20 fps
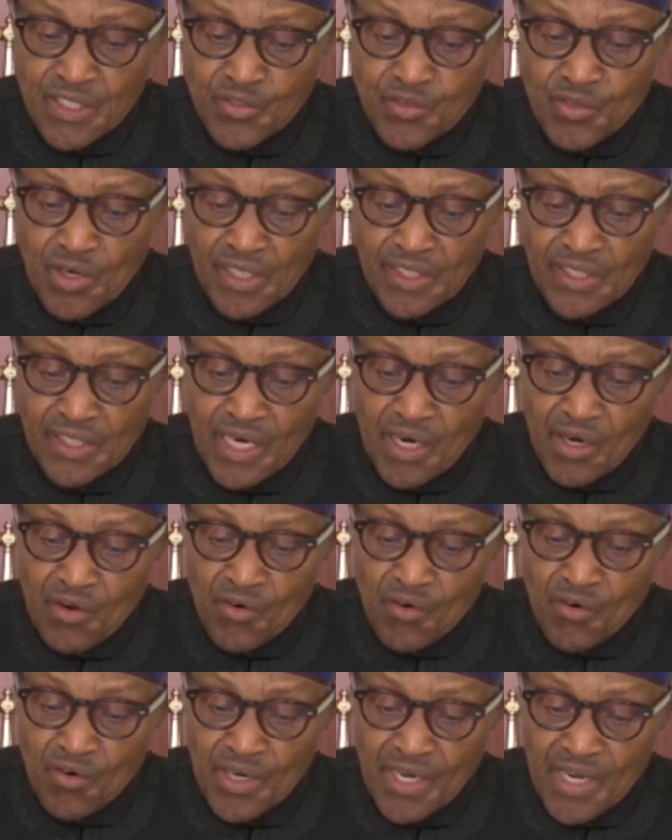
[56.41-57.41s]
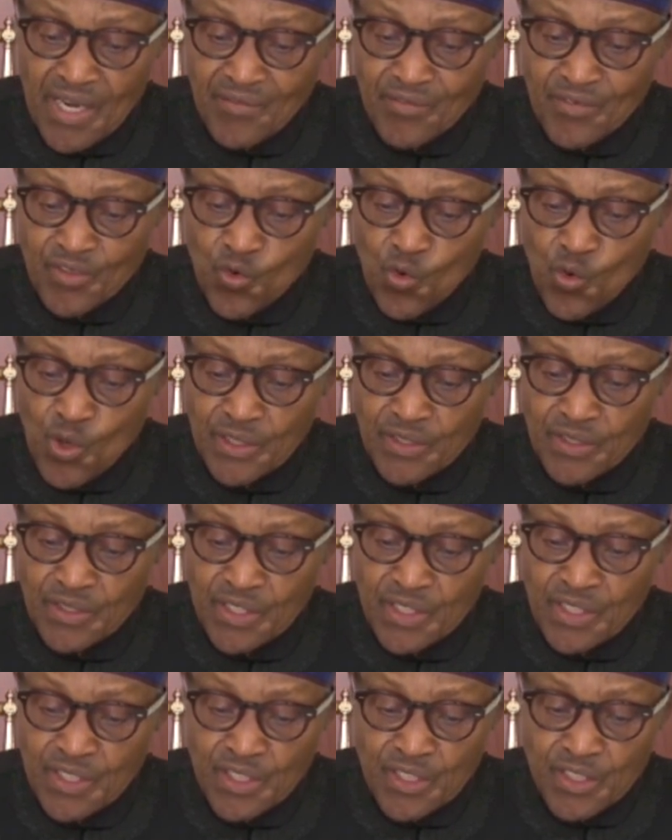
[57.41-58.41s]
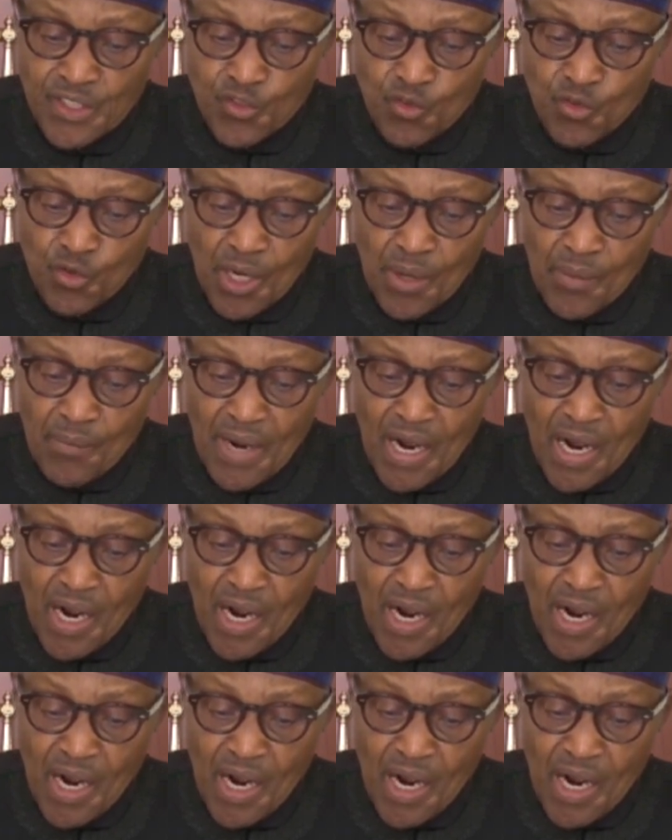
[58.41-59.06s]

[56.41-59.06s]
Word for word: to allow everyone to come